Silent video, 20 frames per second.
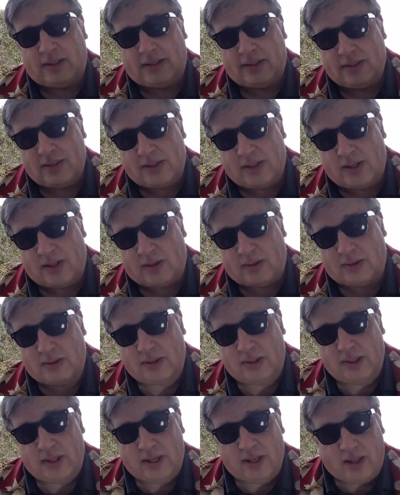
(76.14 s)
So,
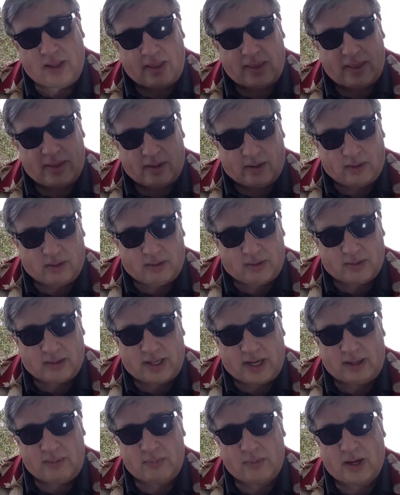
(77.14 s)
along
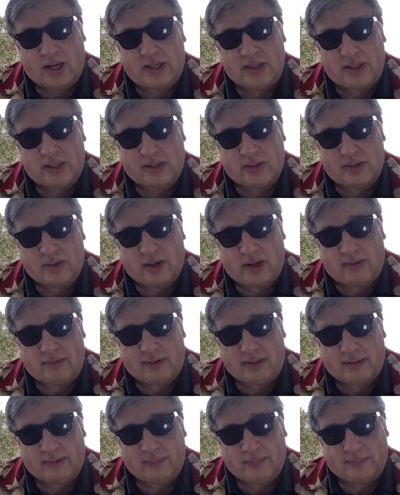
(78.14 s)
came rideshare
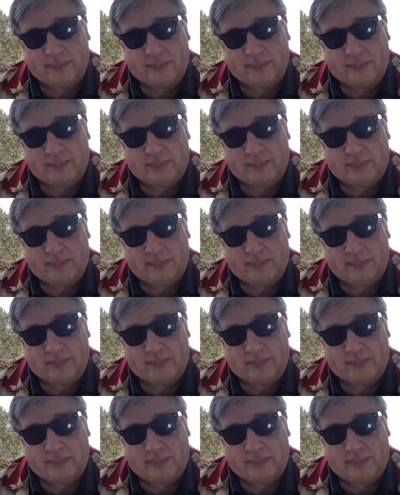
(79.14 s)
driving.